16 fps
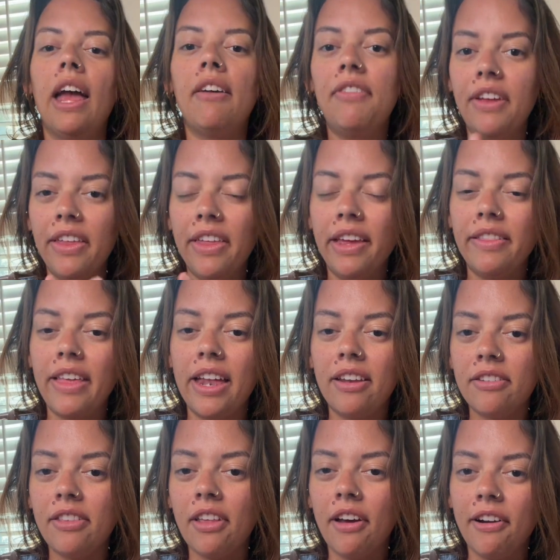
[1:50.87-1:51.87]
feel like that is
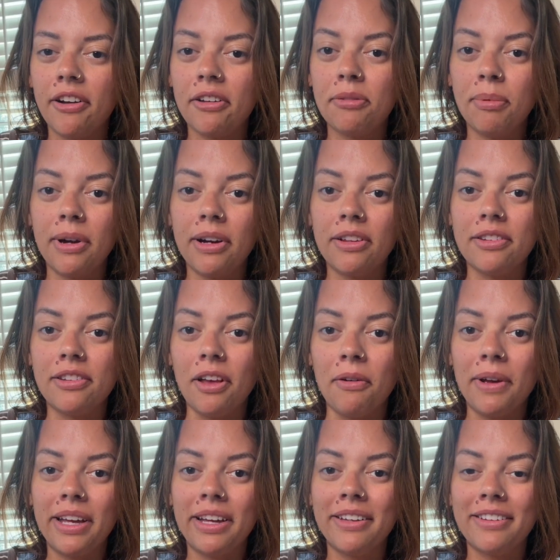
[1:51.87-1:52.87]
the hardest part of
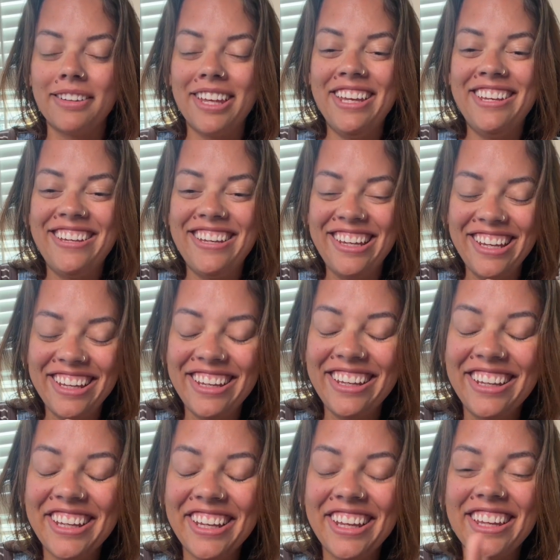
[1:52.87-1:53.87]
sewing.
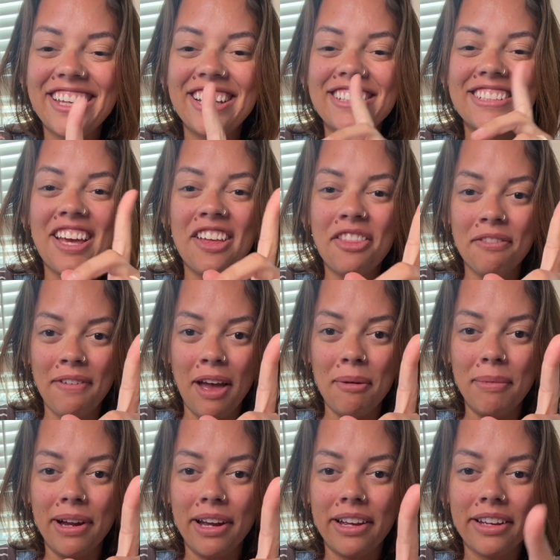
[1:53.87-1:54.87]
Let's cut the fabric.